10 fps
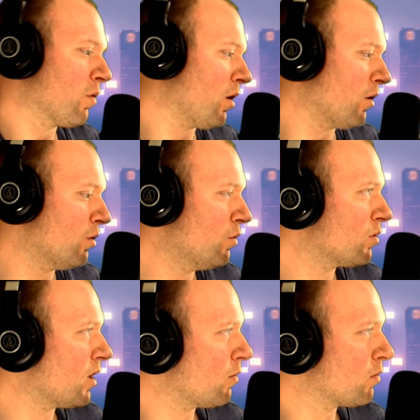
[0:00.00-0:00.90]
we're all
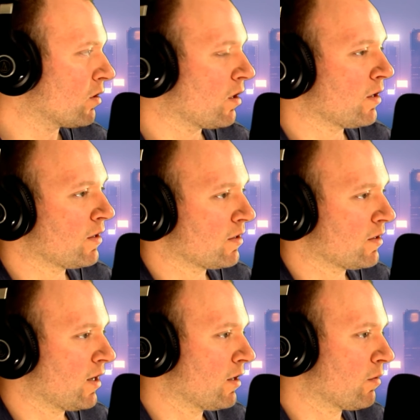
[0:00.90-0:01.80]
hoorah, we're all in this
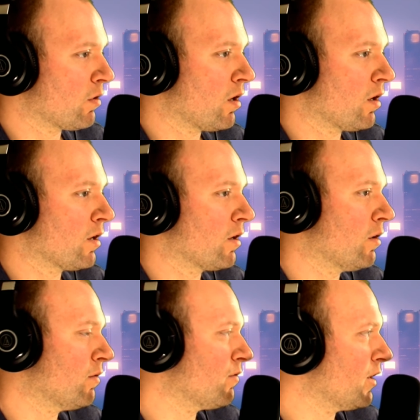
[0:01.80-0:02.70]
together, we're all going to
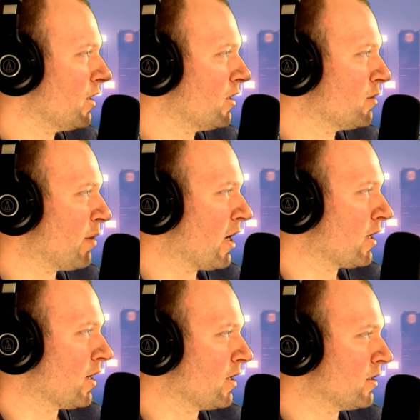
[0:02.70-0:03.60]
go fight these
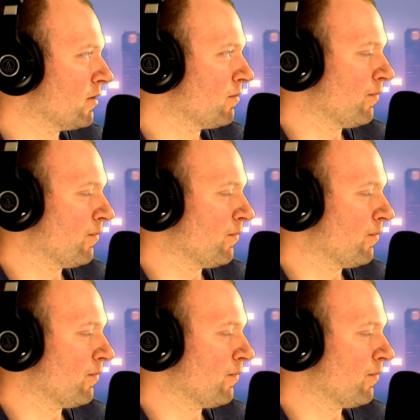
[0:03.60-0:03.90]
bad guys.